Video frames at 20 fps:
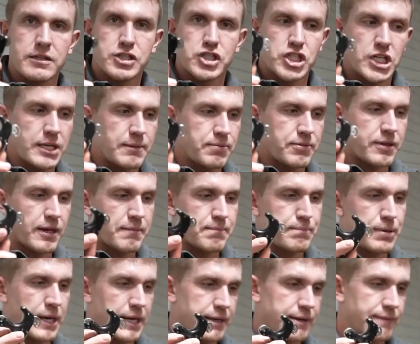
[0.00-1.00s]
cheap thumb
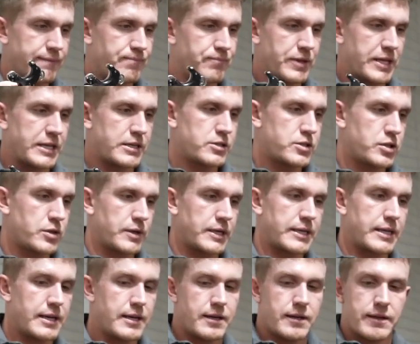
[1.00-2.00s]
button into it.